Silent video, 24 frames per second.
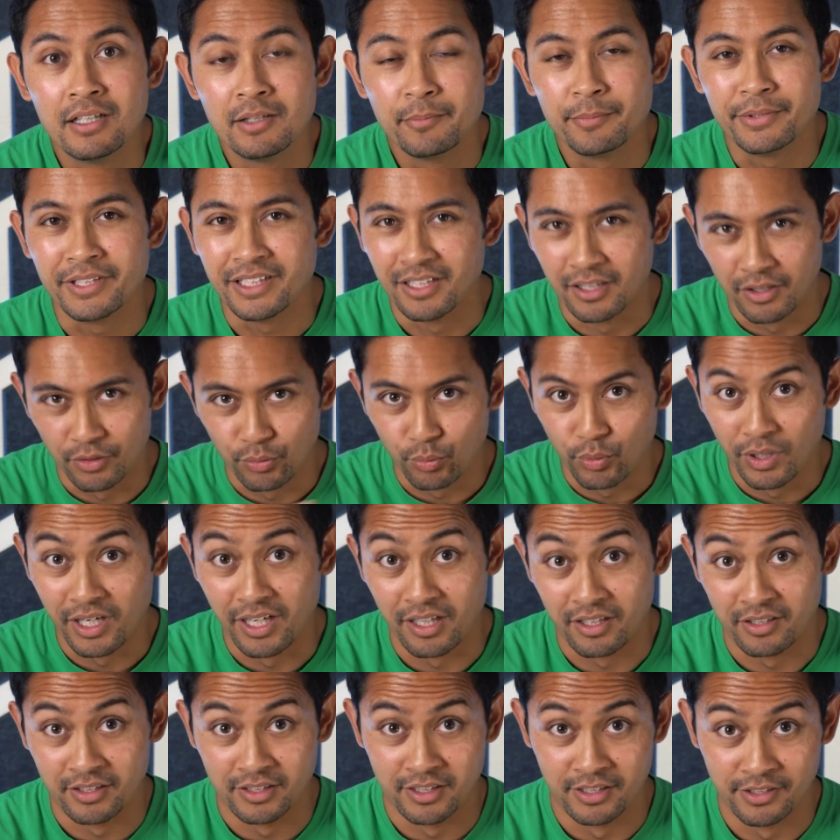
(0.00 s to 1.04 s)
be
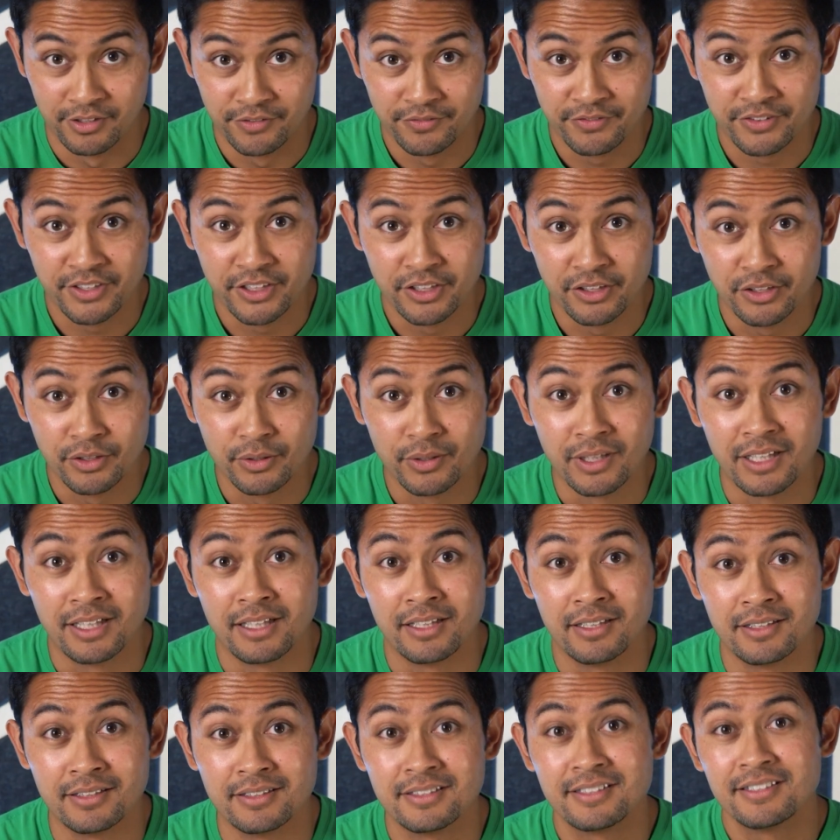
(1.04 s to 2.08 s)
aware of you
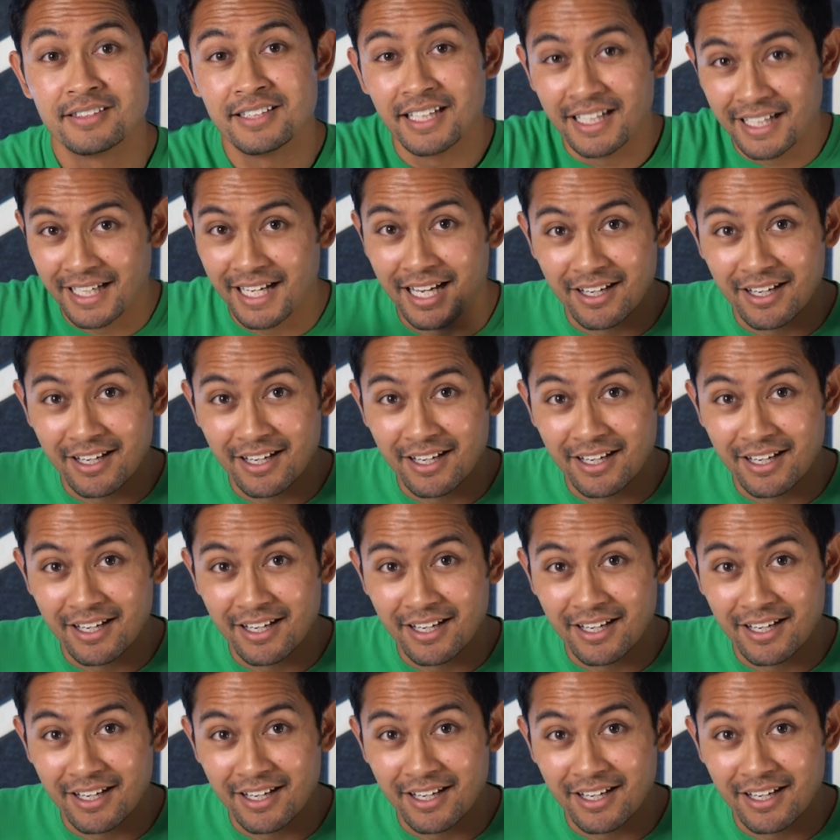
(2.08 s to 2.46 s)
and stay